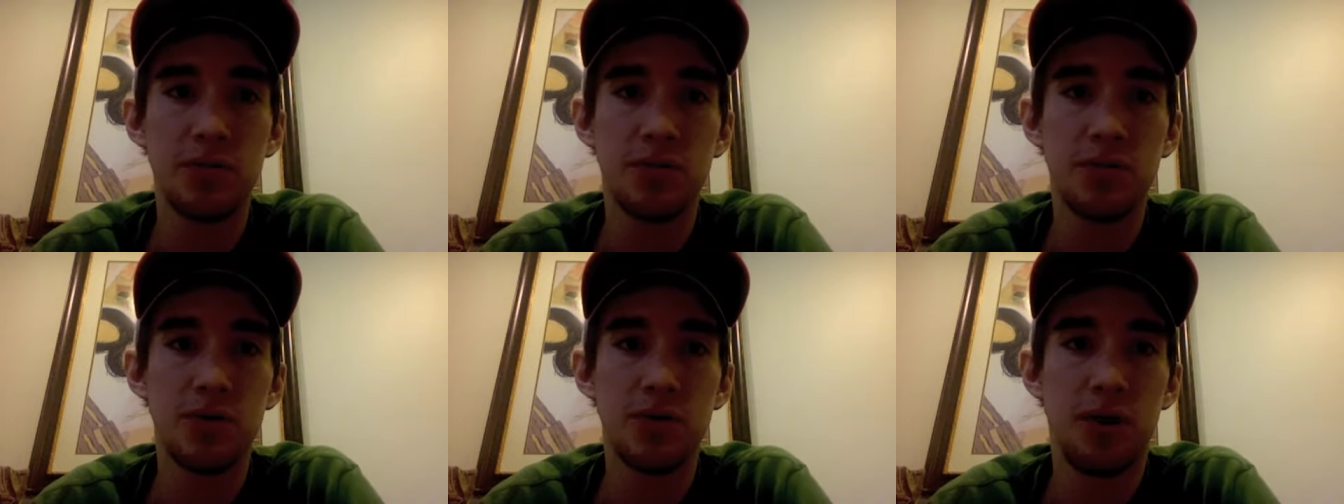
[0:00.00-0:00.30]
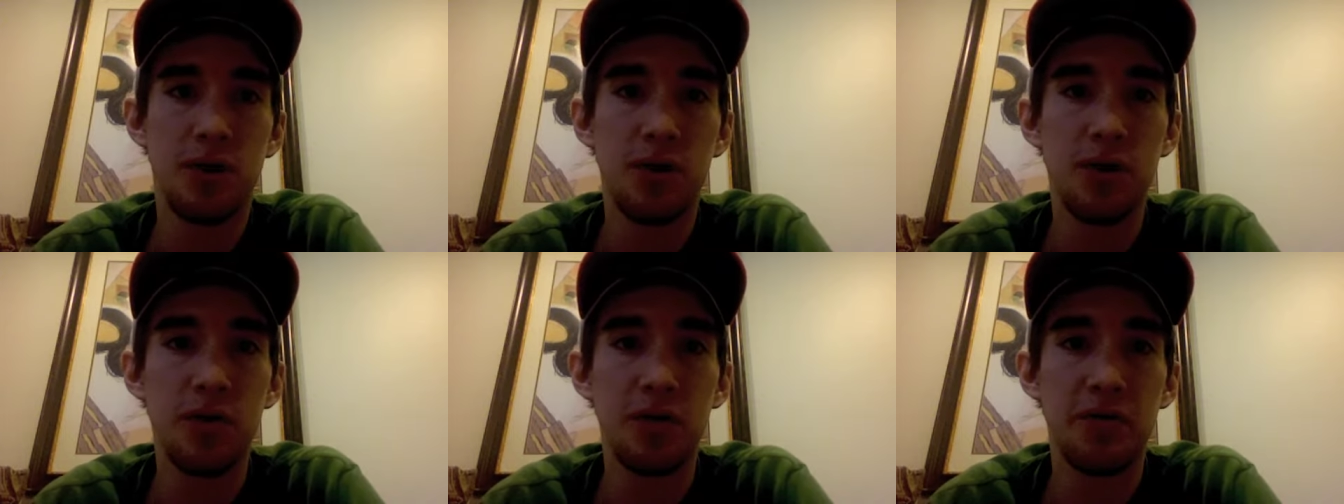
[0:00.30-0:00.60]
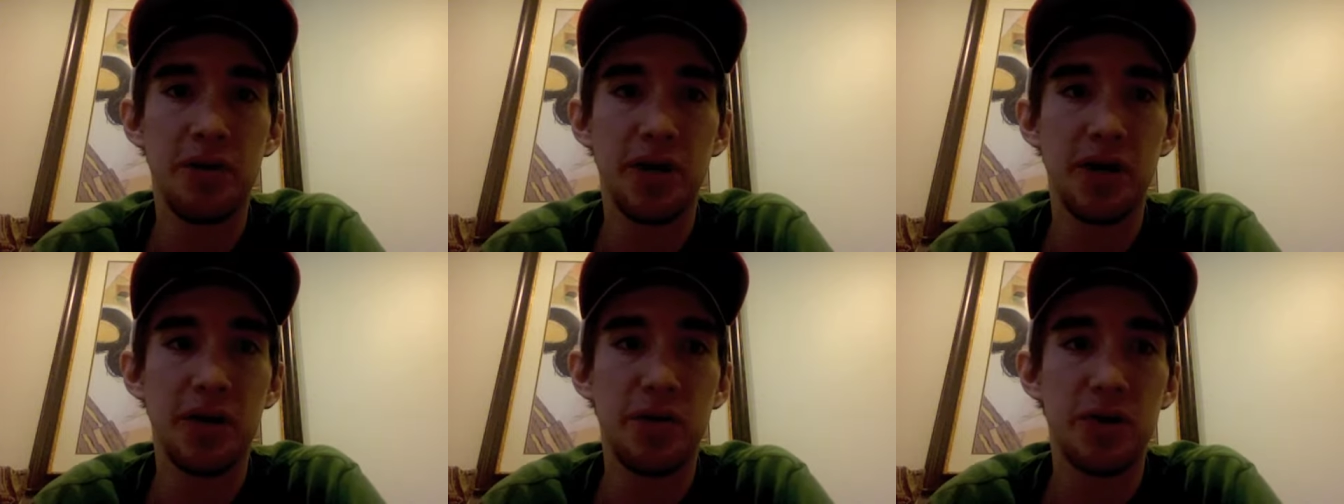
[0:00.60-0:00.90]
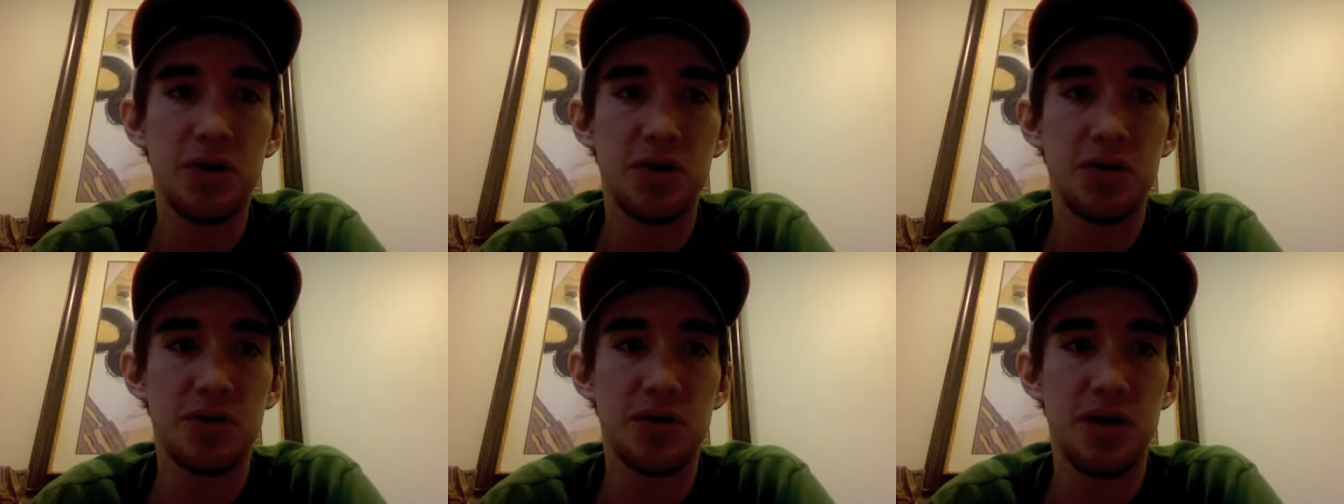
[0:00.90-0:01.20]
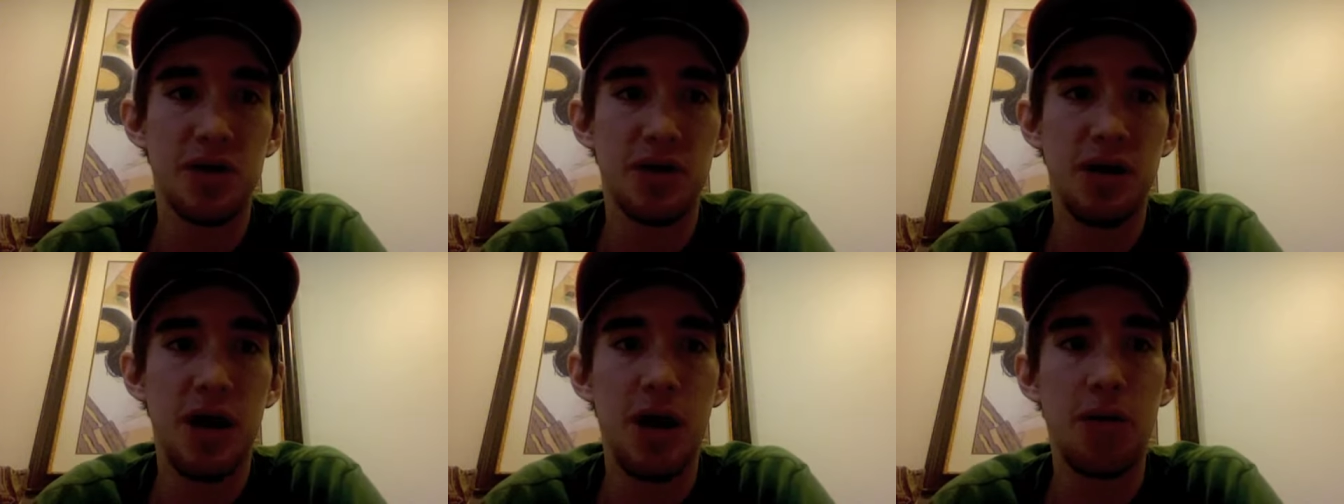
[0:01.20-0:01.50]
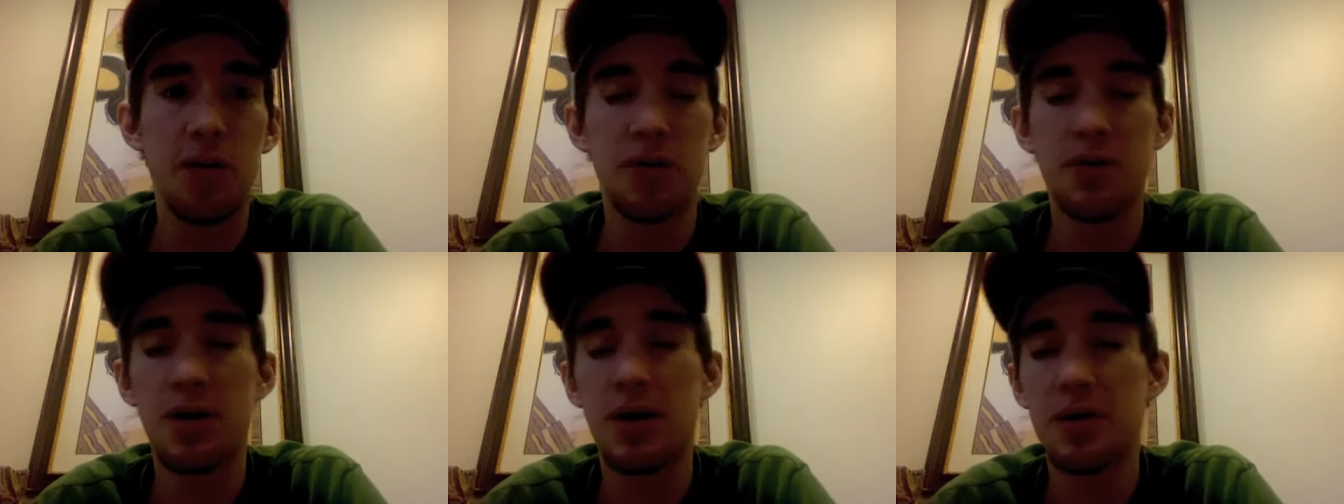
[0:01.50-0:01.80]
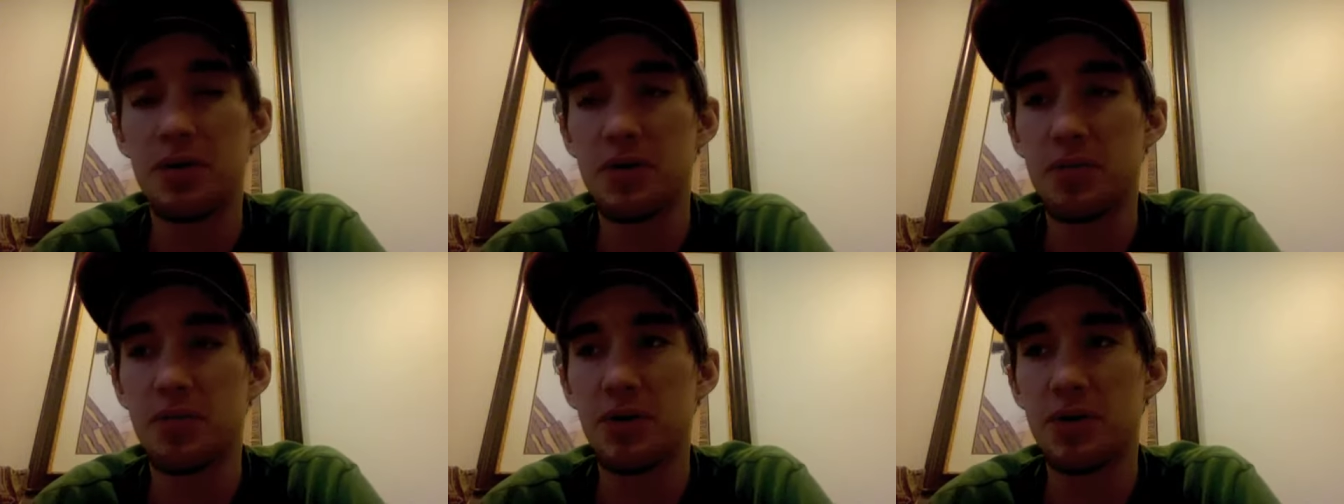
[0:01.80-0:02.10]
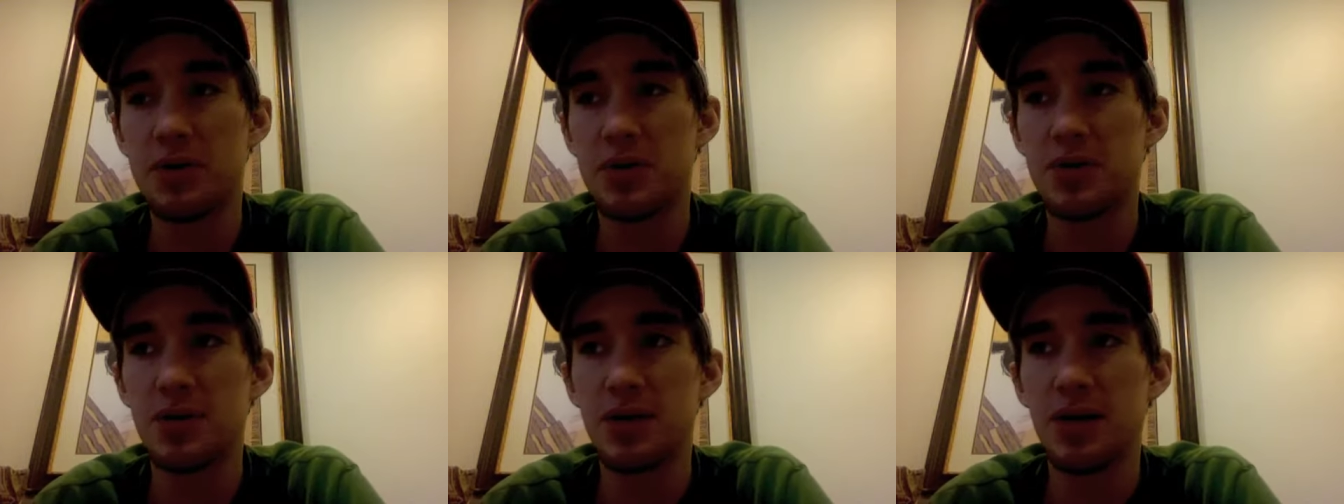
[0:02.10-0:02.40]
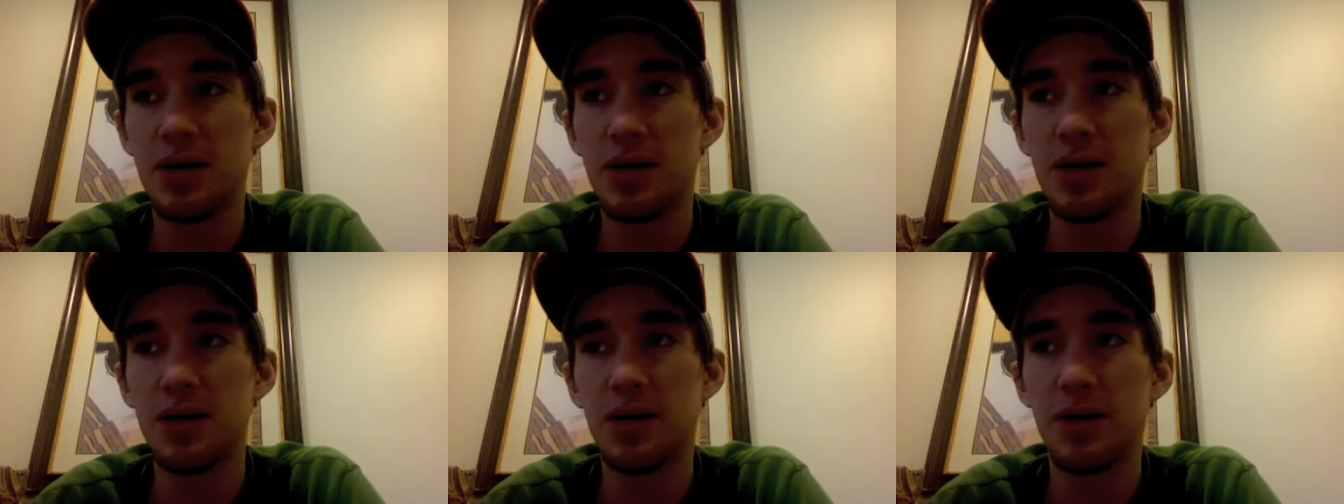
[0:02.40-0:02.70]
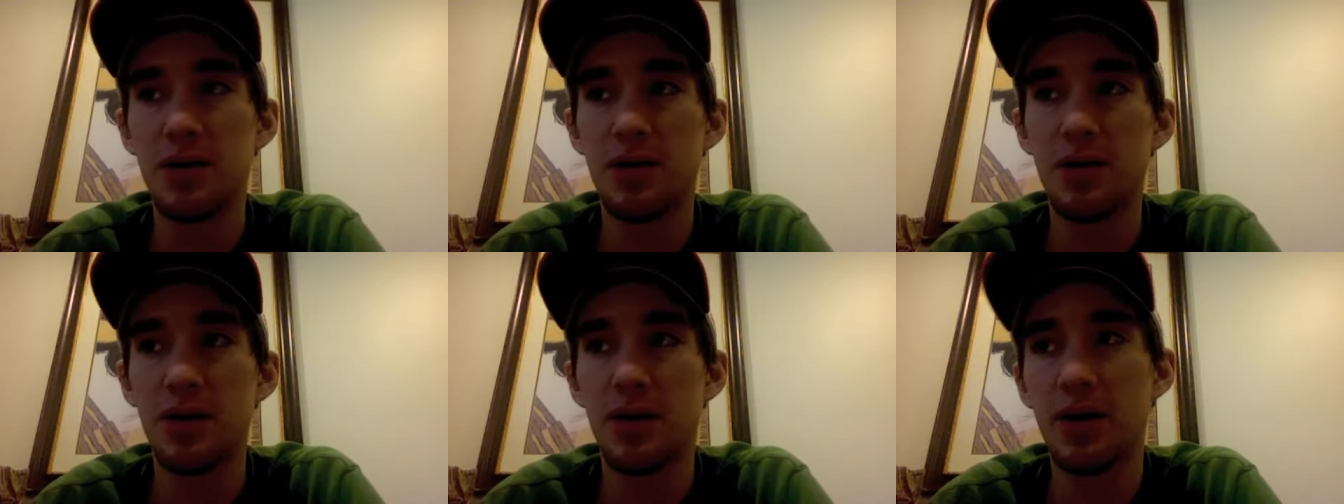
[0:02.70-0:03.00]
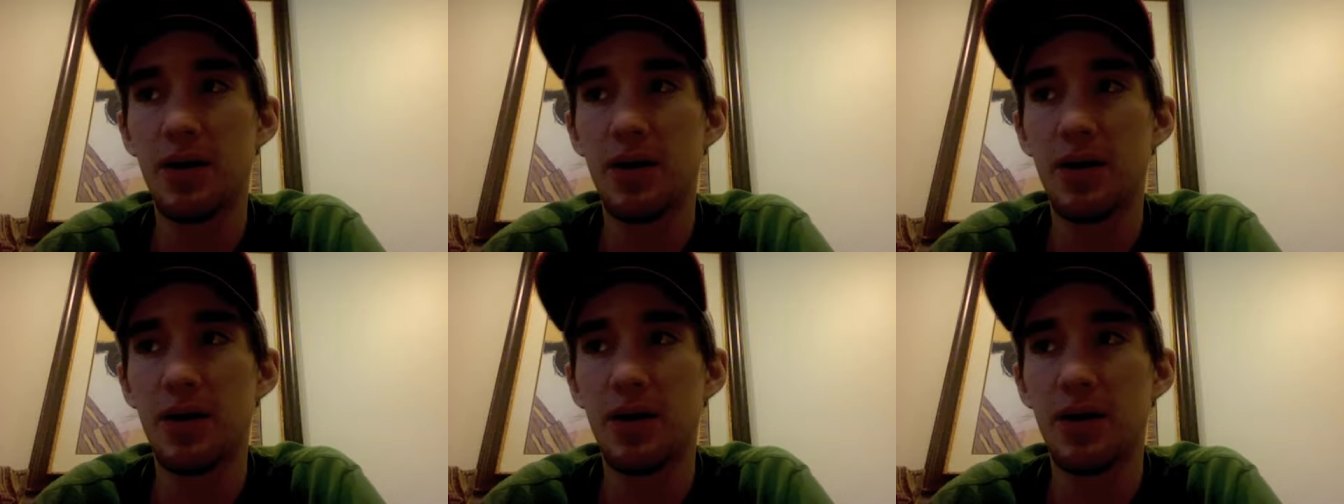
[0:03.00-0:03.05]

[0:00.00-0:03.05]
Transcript: do our own evaluations on how we thought the person did and